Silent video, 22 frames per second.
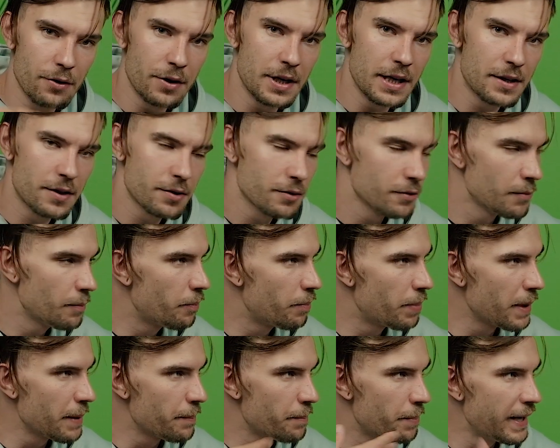you need to
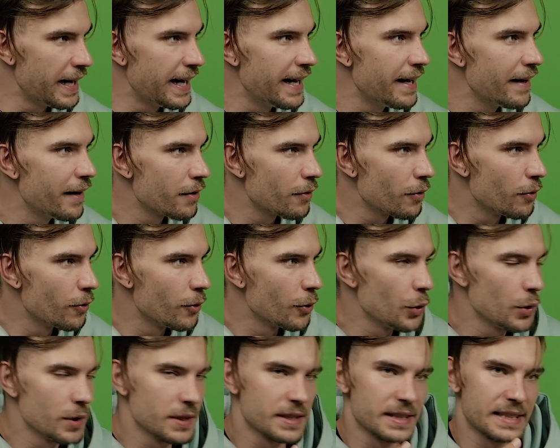prepare
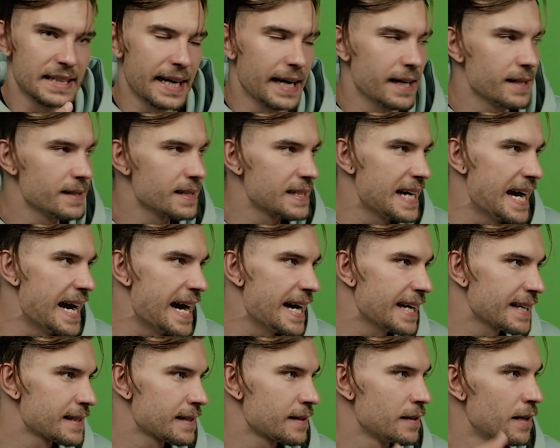all sales
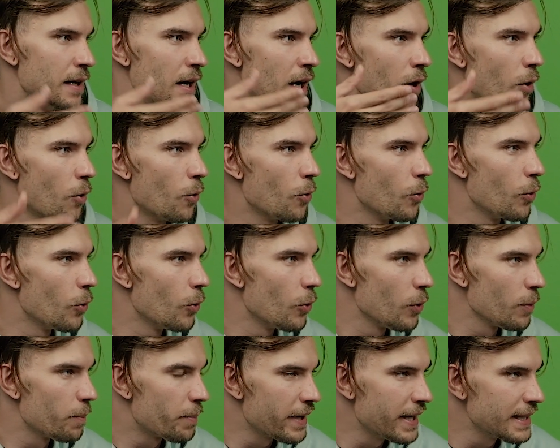decks,
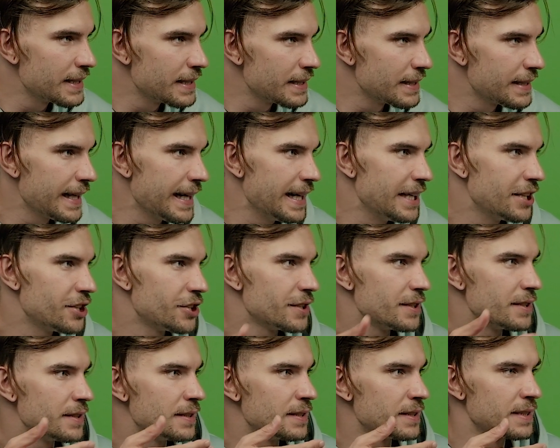all
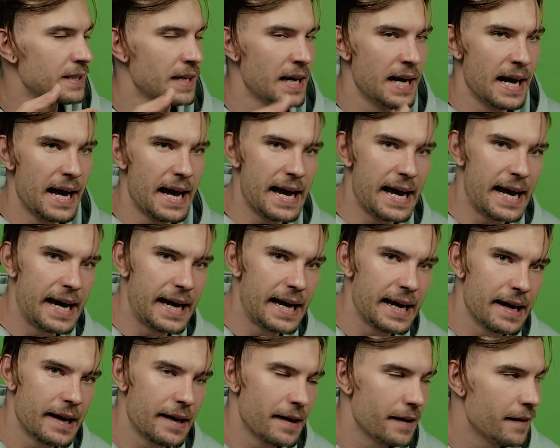presentations,
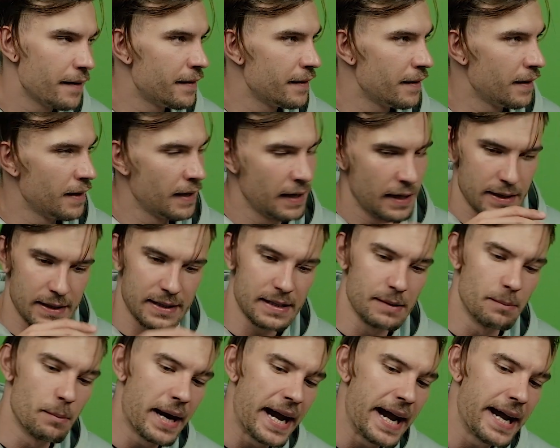and
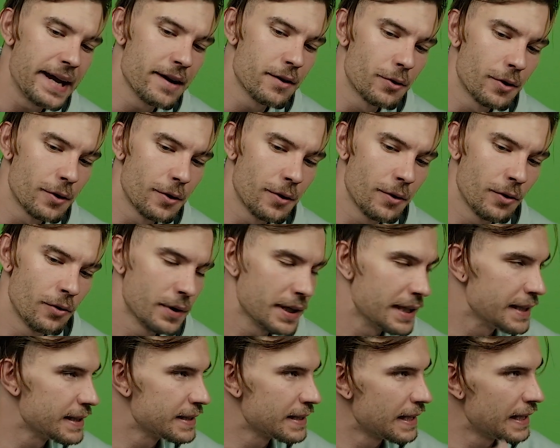the main role
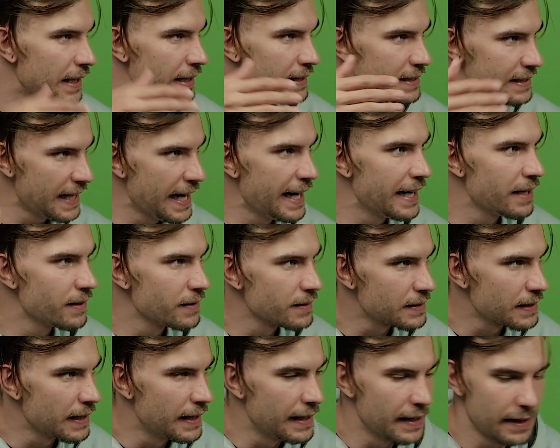is
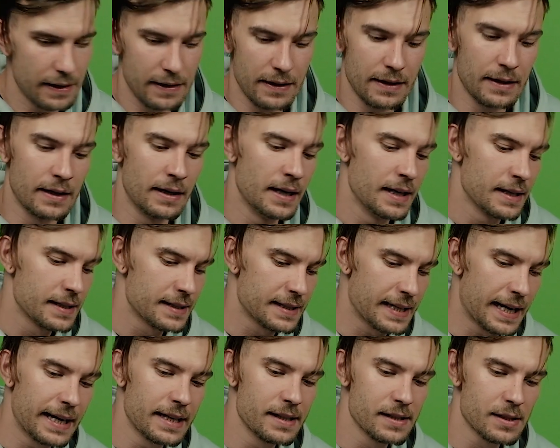sales, and
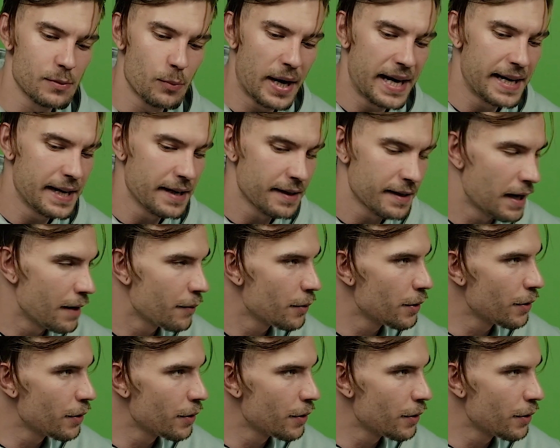sales waiting how